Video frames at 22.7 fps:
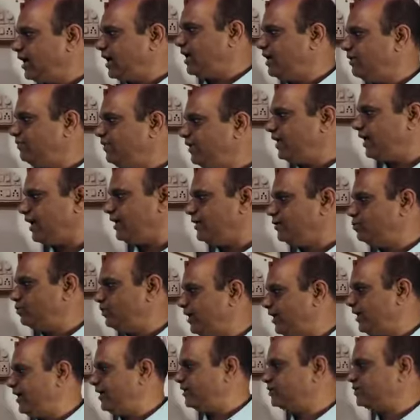I1, I2
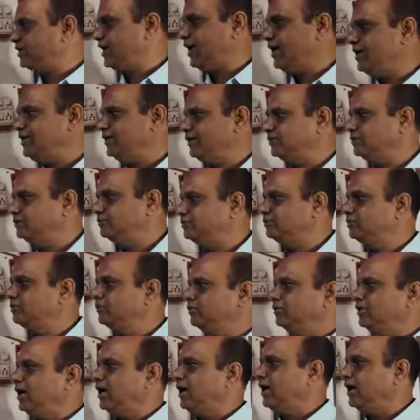dash in
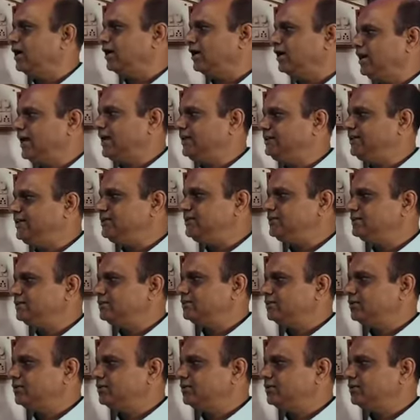are like this.